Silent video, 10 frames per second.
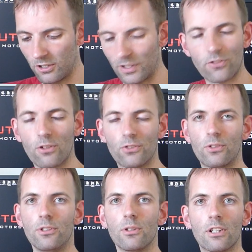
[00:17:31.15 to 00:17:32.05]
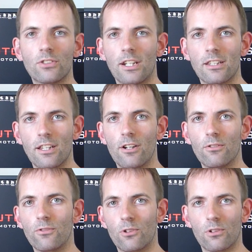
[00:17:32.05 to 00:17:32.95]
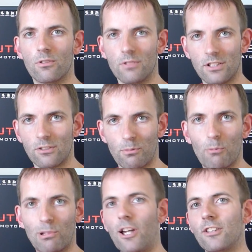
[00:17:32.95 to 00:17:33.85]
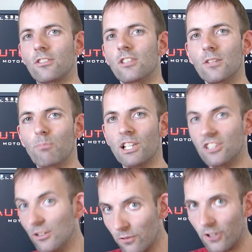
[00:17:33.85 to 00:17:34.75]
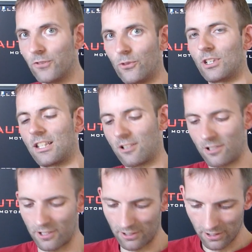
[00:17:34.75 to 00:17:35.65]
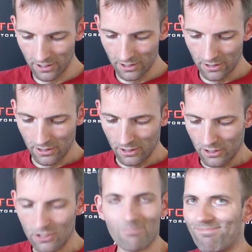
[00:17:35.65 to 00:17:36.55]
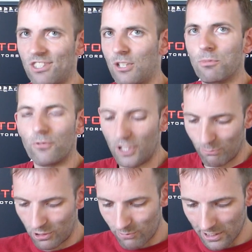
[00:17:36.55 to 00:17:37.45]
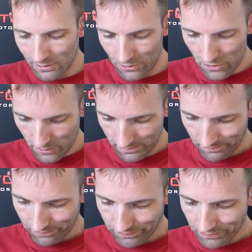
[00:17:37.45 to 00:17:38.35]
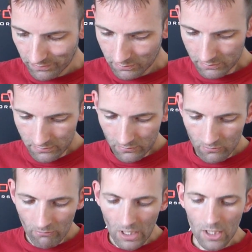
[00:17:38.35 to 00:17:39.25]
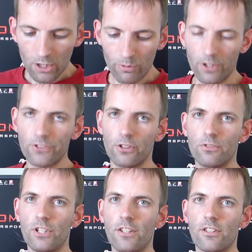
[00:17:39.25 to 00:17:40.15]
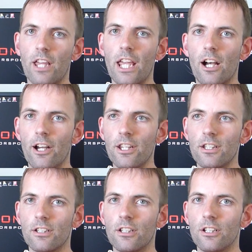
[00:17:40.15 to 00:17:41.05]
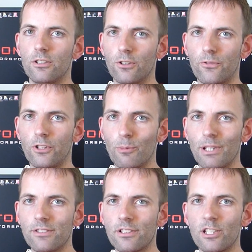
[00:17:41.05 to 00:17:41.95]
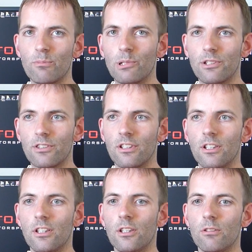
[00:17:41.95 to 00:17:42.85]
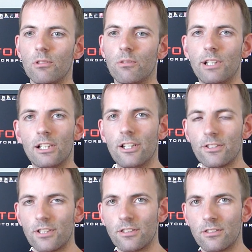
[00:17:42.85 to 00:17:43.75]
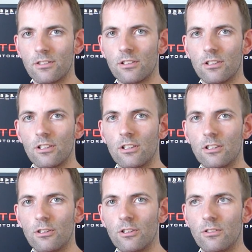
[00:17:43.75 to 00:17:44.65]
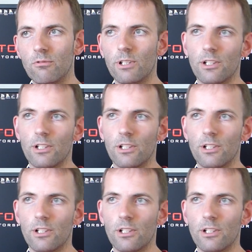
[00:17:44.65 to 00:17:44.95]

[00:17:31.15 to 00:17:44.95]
traction control, you can set it now for it's applied by default for that car. Simple thing, but quite logical. We also changed the AI, not fundamentally, but we realized that